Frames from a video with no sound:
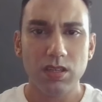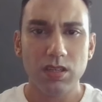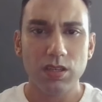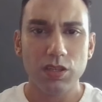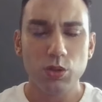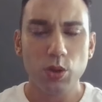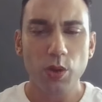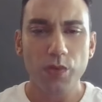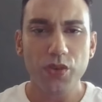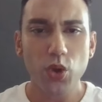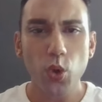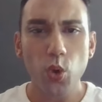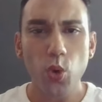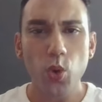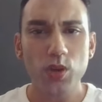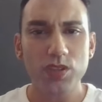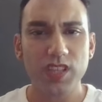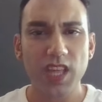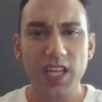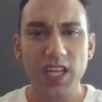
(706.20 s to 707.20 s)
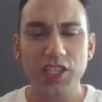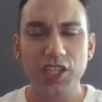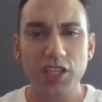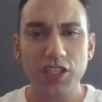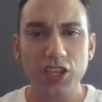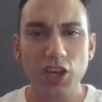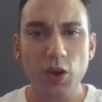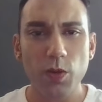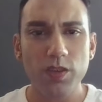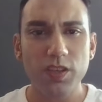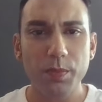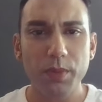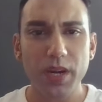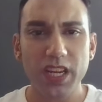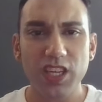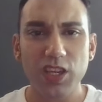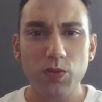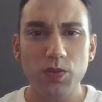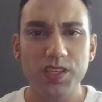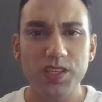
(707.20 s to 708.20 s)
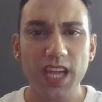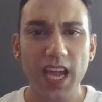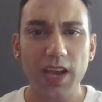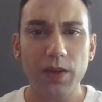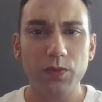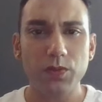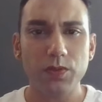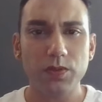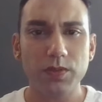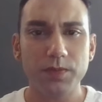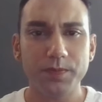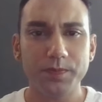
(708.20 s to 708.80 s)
So of course they're just going to bring you down,